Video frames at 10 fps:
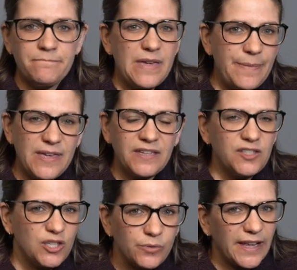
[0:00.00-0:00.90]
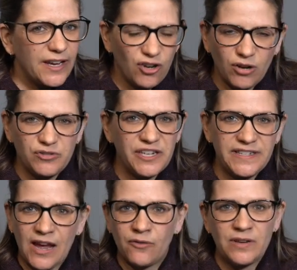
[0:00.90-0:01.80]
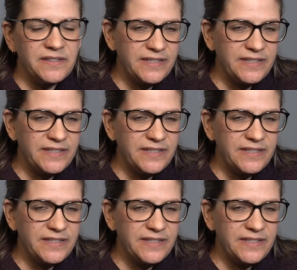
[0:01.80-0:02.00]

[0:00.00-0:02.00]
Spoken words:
Maybe it's you like crouching down and